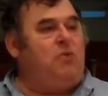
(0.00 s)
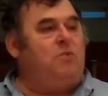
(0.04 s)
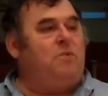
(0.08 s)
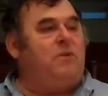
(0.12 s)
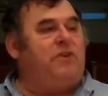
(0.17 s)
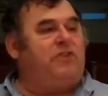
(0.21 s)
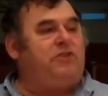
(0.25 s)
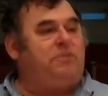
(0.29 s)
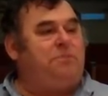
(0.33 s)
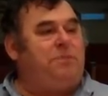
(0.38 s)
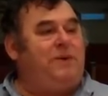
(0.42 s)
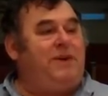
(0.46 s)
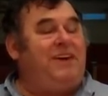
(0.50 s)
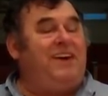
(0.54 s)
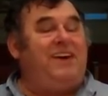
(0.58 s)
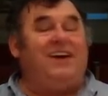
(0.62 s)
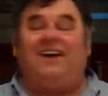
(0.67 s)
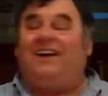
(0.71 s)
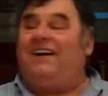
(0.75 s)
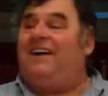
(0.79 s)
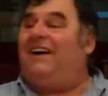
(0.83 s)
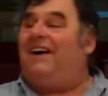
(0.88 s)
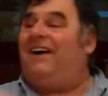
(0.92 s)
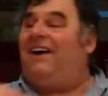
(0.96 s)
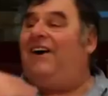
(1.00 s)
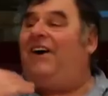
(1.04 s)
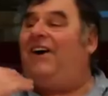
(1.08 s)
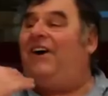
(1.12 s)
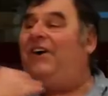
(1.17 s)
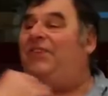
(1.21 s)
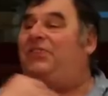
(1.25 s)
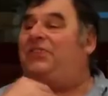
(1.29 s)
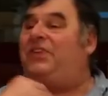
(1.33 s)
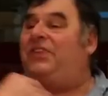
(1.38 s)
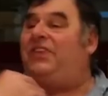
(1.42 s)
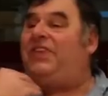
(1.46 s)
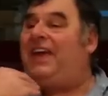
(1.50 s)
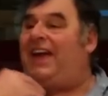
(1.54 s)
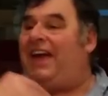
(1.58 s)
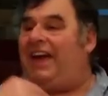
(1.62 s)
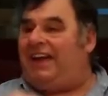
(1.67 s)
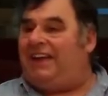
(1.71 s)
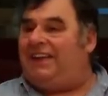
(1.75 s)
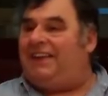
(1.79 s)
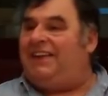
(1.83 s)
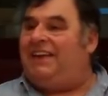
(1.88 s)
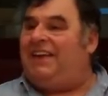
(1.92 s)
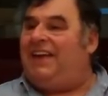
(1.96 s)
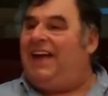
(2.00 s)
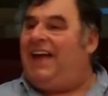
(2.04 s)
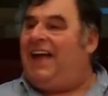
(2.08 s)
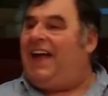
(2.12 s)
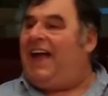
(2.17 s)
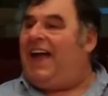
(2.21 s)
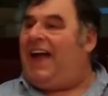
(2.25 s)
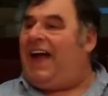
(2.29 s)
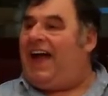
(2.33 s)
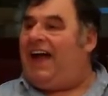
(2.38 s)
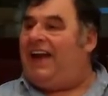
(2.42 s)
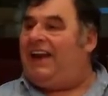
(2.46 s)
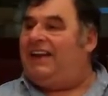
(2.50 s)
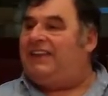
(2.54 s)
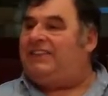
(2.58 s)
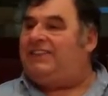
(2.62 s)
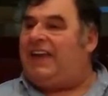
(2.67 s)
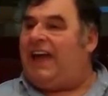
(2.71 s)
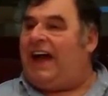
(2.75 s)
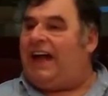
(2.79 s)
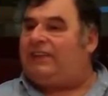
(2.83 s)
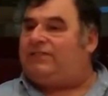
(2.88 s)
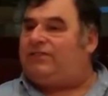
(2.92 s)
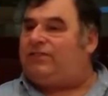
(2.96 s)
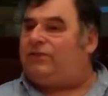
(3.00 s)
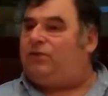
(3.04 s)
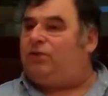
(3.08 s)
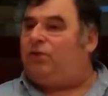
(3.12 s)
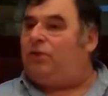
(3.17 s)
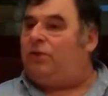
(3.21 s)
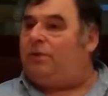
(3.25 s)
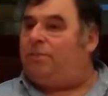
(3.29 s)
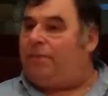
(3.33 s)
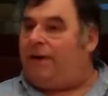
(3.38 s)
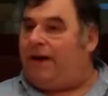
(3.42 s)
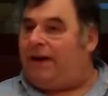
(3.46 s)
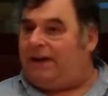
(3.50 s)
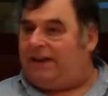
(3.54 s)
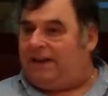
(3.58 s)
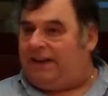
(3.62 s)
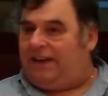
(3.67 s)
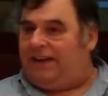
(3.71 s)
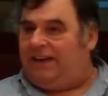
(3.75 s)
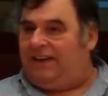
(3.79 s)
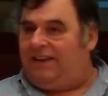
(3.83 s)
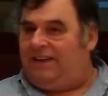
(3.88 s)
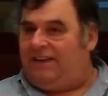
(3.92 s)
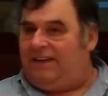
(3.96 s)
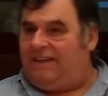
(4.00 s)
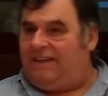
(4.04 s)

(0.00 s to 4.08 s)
you must be under the head and attached to the body.